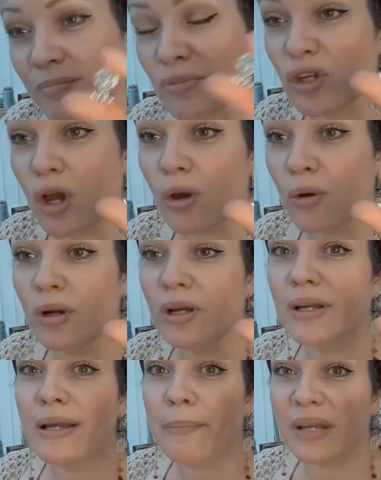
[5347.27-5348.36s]
So
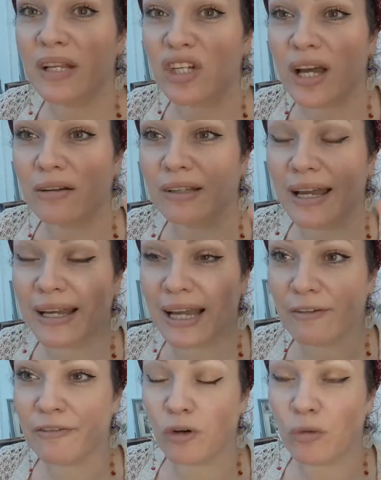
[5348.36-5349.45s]
be childlike, have
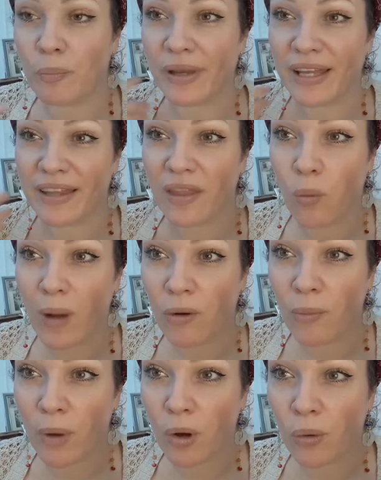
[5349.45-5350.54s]
fun, be in the wow
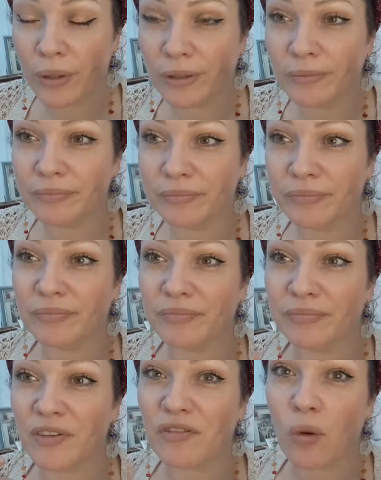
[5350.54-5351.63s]
moment
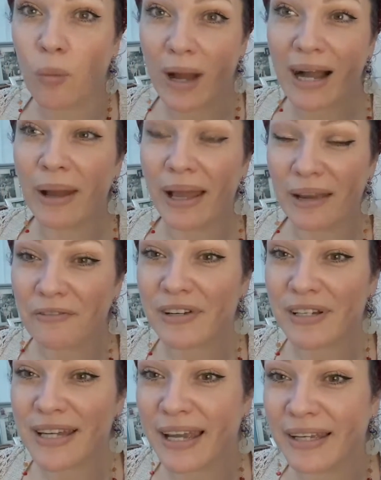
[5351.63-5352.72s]
with the wow every
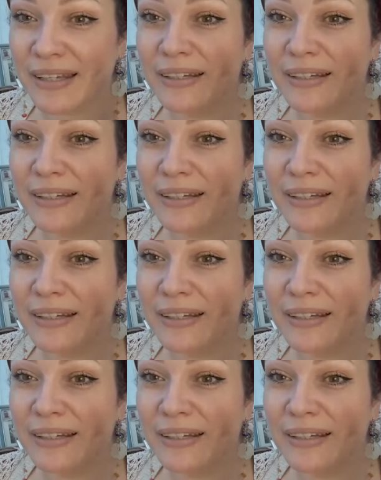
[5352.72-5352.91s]
day.